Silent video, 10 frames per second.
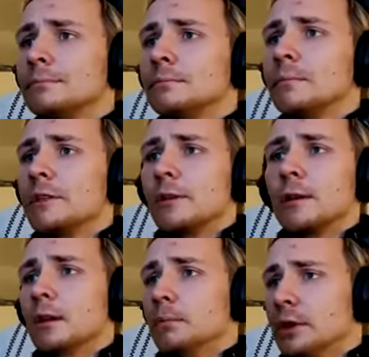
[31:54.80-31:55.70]
There's not a
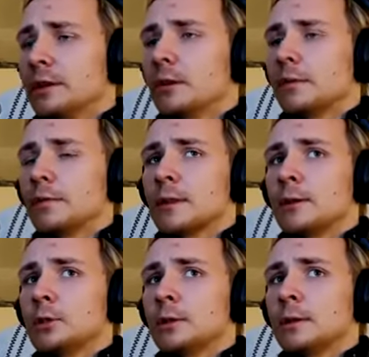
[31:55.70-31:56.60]
lot of money in
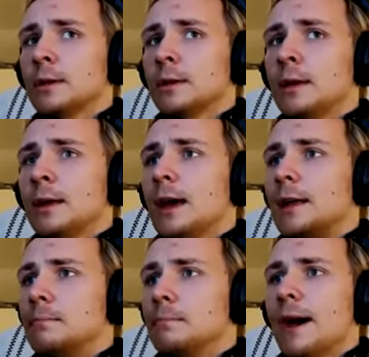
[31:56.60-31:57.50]
conversation,
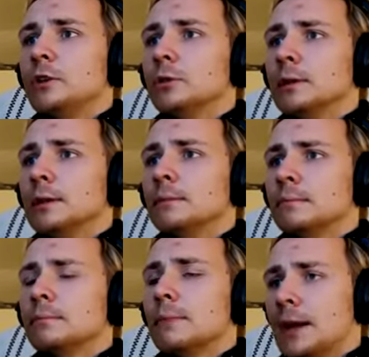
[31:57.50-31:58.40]
and manually
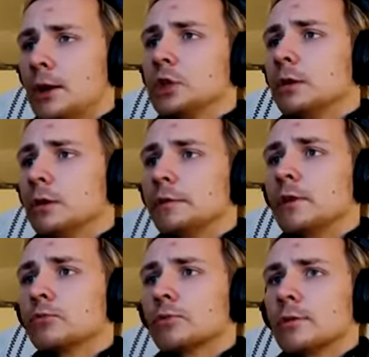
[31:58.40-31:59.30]
managing all of
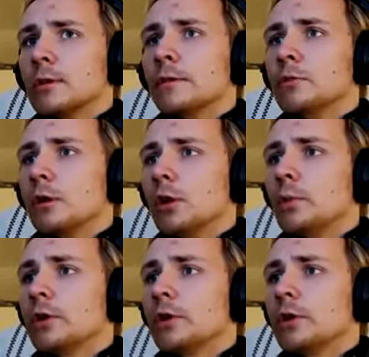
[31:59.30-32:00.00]
these reserves all the way